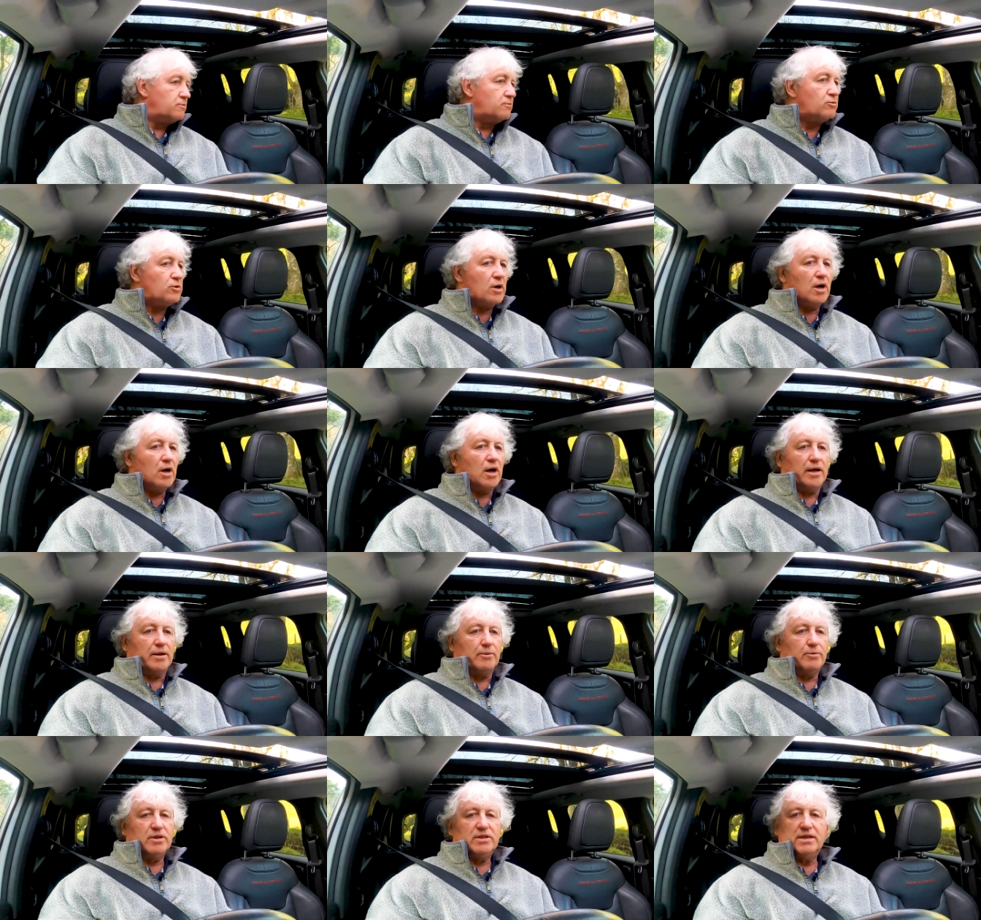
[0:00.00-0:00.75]

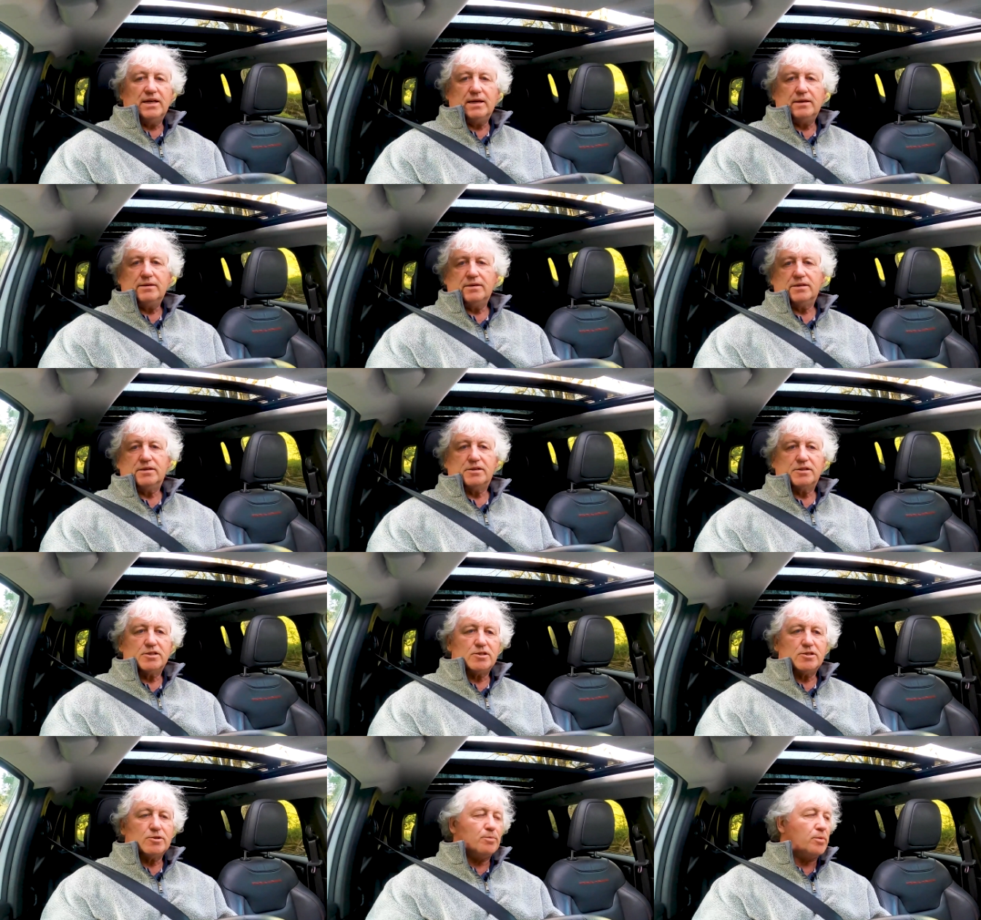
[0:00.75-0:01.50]
Right, we're down at
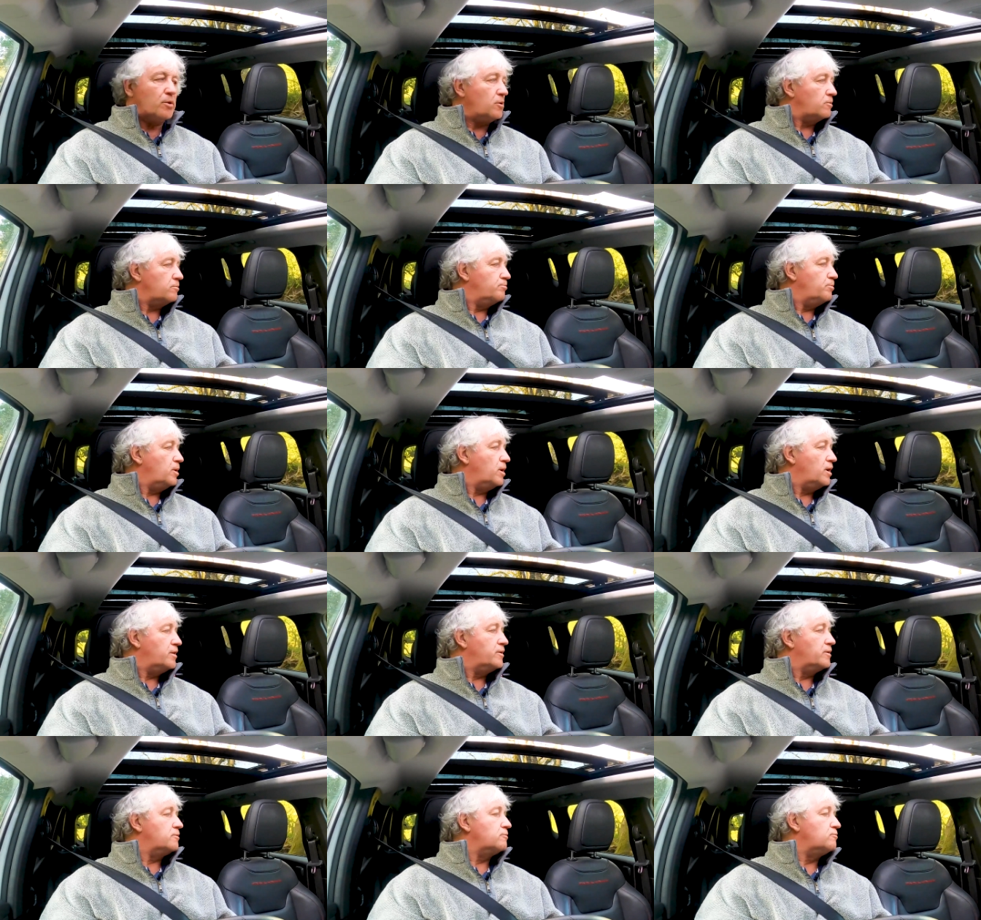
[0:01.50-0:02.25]
a spot
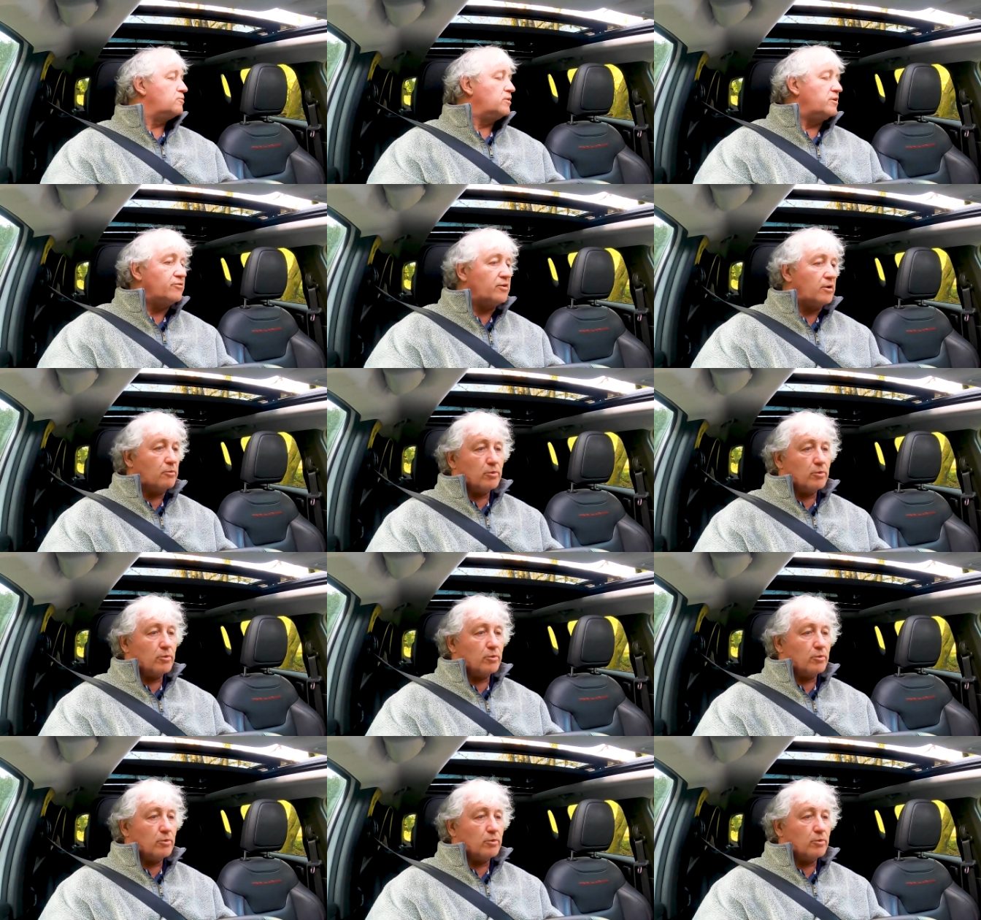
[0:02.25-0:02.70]
by the river.